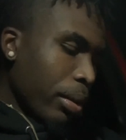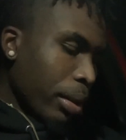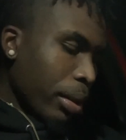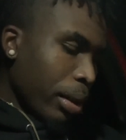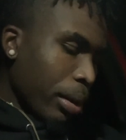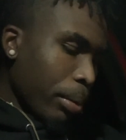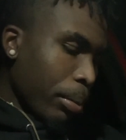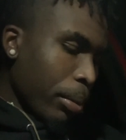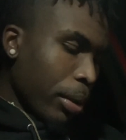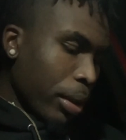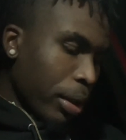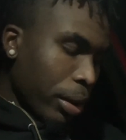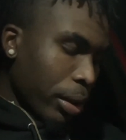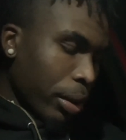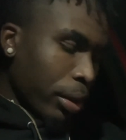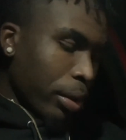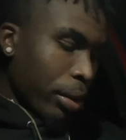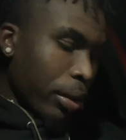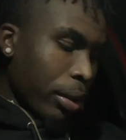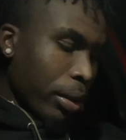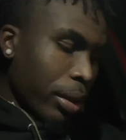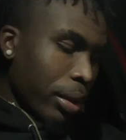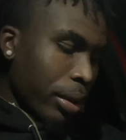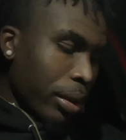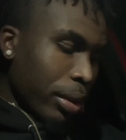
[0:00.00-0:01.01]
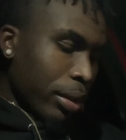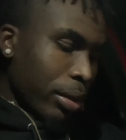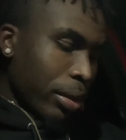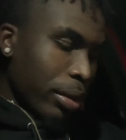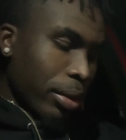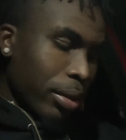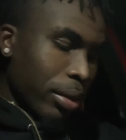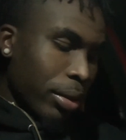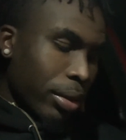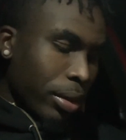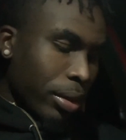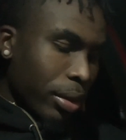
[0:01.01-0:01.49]
get my other car.
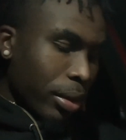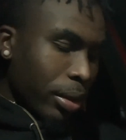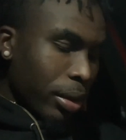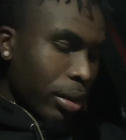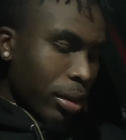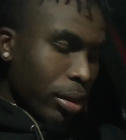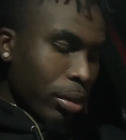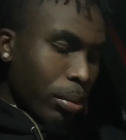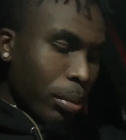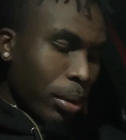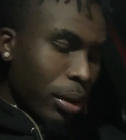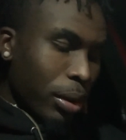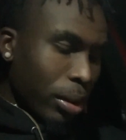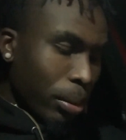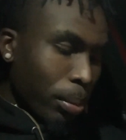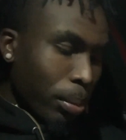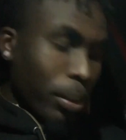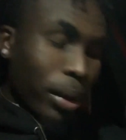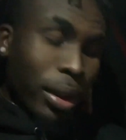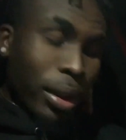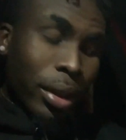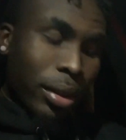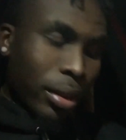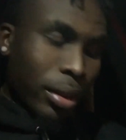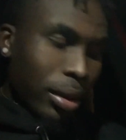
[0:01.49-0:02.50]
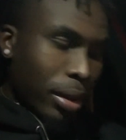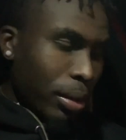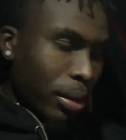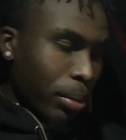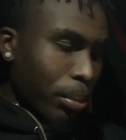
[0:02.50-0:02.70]
So, it's going to be some months,